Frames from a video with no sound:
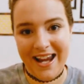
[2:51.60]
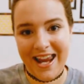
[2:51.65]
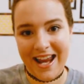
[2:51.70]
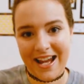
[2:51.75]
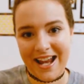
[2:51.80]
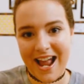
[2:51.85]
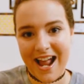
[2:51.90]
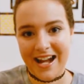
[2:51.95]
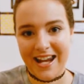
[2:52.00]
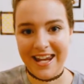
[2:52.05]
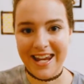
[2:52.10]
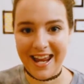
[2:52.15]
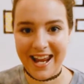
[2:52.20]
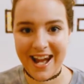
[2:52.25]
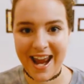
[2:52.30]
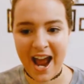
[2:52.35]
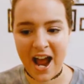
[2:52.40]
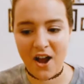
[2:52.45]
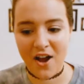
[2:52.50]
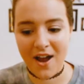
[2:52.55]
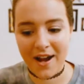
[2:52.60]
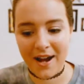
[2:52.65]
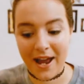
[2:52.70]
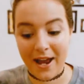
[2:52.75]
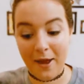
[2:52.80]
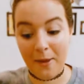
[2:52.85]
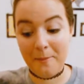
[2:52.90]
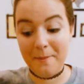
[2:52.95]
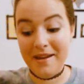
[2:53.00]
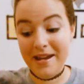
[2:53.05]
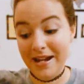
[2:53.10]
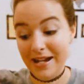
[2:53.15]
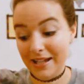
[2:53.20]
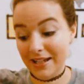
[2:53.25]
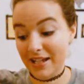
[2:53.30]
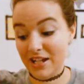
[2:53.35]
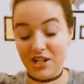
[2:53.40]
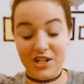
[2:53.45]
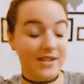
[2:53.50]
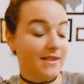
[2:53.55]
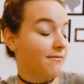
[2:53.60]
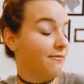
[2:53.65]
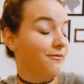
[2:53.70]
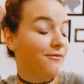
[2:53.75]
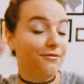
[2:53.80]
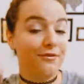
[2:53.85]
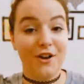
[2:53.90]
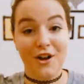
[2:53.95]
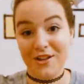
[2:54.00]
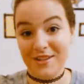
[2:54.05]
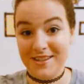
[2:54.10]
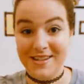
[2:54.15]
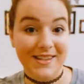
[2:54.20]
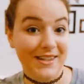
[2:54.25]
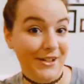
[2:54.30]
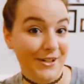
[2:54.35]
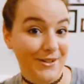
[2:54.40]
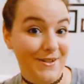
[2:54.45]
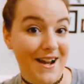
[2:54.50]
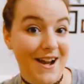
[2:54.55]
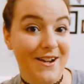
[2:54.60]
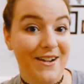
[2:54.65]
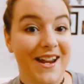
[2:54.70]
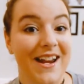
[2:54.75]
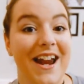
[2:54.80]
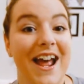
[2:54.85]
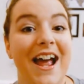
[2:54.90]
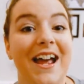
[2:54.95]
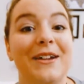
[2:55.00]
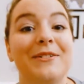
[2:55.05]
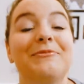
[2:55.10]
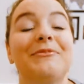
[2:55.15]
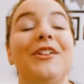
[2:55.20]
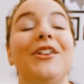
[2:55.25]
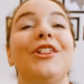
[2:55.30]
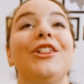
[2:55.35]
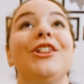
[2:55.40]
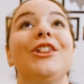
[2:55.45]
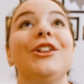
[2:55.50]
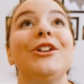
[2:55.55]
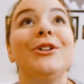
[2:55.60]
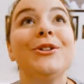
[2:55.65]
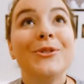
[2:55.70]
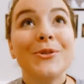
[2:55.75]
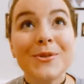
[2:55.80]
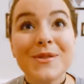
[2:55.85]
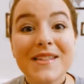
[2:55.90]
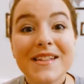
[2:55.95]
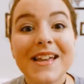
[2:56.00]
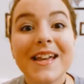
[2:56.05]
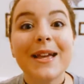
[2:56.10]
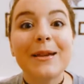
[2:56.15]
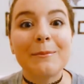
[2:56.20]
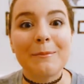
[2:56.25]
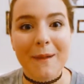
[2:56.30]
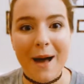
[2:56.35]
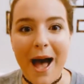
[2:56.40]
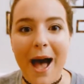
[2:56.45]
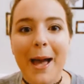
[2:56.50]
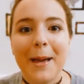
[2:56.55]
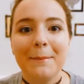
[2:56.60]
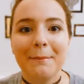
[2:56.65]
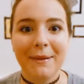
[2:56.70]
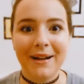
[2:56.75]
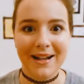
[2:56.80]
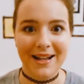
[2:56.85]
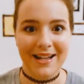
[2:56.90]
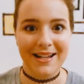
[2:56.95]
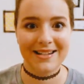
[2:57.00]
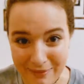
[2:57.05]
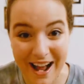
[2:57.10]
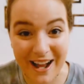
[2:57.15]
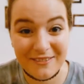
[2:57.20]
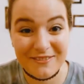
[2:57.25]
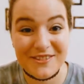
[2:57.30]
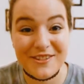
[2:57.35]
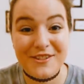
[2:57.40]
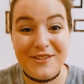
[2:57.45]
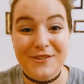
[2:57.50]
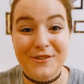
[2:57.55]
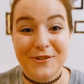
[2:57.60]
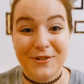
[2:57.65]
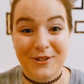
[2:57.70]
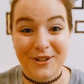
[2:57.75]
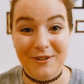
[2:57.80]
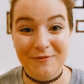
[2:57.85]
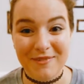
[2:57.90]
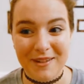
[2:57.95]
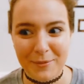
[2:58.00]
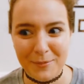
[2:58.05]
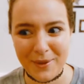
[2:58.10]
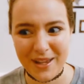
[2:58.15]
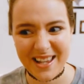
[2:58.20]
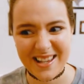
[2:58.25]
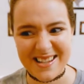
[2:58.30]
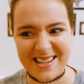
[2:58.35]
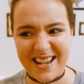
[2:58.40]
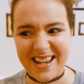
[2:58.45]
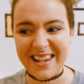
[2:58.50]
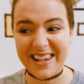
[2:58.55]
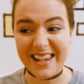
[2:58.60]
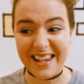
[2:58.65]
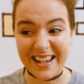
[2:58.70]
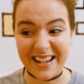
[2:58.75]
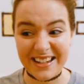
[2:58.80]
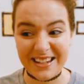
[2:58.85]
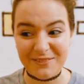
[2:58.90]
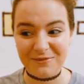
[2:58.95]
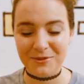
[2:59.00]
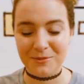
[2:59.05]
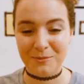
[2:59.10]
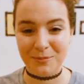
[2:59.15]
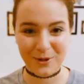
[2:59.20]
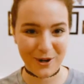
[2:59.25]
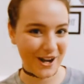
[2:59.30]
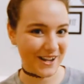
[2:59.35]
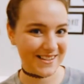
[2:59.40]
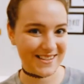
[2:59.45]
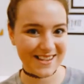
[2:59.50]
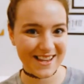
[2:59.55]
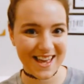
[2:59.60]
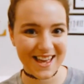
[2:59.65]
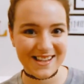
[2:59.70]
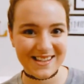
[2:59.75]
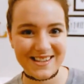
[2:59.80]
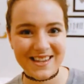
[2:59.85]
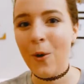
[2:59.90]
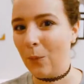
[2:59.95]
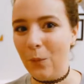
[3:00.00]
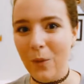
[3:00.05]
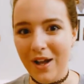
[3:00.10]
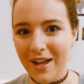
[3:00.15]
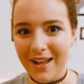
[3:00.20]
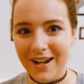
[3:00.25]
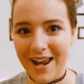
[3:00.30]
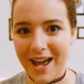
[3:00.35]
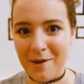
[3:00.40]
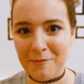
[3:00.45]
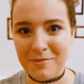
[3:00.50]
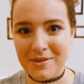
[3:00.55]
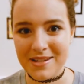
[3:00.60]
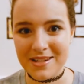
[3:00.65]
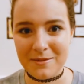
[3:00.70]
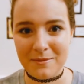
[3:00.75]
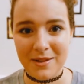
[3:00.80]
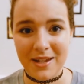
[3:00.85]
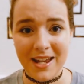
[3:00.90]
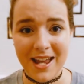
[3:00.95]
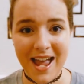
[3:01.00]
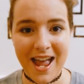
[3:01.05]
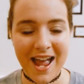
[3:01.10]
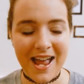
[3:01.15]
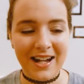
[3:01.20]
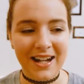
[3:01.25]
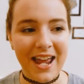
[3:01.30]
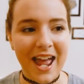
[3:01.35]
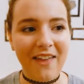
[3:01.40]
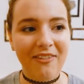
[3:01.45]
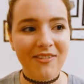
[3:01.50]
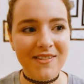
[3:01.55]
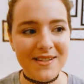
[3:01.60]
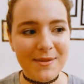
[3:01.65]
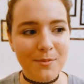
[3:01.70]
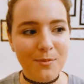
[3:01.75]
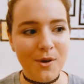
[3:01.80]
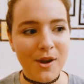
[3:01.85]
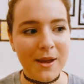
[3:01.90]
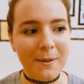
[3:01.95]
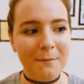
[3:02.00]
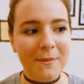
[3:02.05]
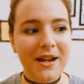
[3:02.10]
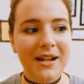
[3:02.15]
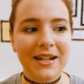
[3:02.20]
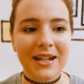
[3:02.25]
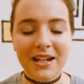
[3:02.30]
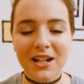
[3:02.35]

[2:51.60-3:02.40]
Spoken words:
can kind of get out, and I immediately just fall to the ground, and I am losing my mind. I'm just screaming because I can't even process what had happened to me. And at this point, my knee